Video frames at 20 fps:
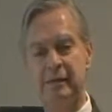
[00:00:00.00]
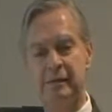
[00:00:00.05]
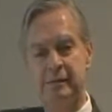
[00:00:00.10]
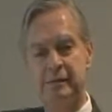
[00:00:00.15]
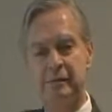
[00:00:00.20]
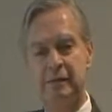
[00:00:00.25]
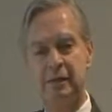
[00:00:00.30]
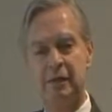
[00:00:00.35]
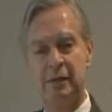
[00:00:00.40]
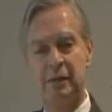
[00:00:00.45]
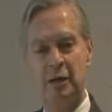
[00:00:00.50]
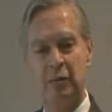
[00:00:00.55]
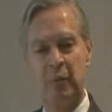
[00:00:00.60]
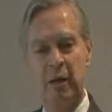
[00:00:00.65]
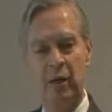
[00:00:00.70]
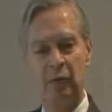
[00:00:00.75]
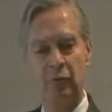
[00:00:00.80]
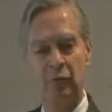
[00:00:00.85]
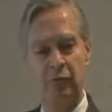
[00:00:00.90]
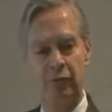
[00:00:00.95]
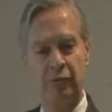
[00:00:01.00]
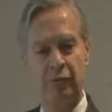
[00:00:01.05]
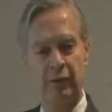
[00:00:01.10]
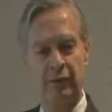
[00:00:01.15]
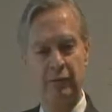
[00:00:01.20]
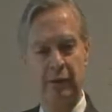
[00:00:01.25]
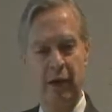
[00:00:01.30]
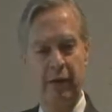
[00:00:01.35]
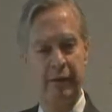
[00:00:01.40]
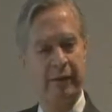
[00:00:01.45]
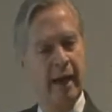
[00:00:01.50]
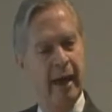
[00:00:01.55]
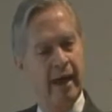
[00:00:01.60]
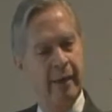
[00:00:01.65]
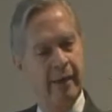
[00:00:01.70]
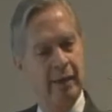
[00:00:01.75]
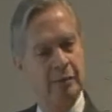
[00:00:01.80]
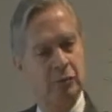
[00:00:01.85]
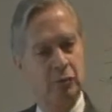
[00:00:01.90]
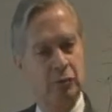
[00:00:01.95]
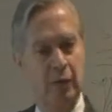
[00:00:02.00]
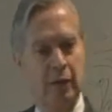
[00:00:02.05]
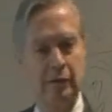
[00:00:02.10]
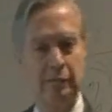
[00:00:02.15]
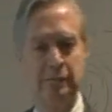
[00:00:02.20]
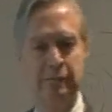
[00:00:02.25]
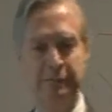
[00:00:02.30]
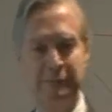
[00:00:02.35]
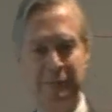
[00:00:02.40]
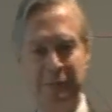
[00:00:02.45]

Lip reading: yes, certain amount of free trade. Yeah, that's okay.